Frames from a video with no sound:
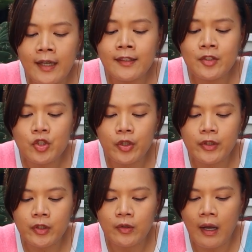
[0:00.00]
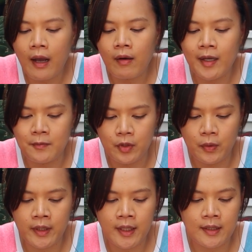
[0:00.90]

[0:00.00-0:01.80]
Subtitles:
and then show you how I'm doing